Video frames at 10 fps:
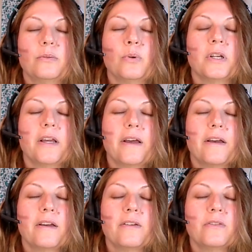
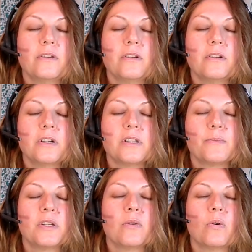Whatever has
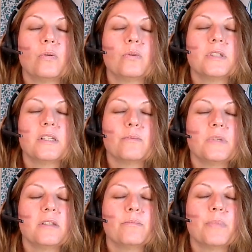been holding
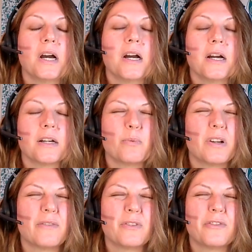me back,
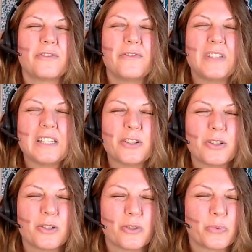whatever
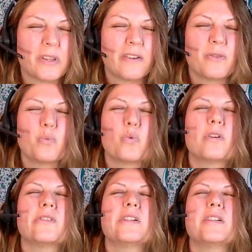fears, whatever
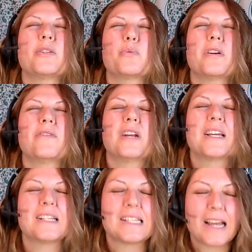worries, whatever
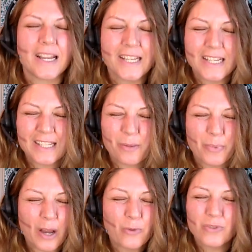anxieties
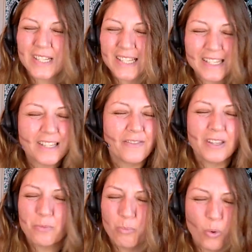about
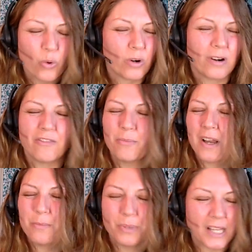receiving more of
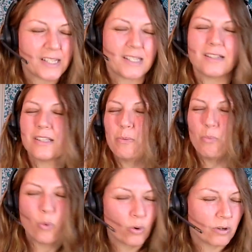my blessings
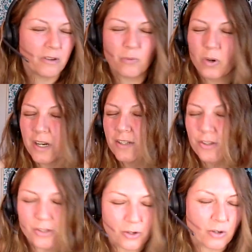and more of what I
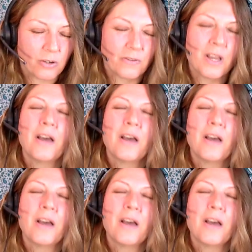deserve,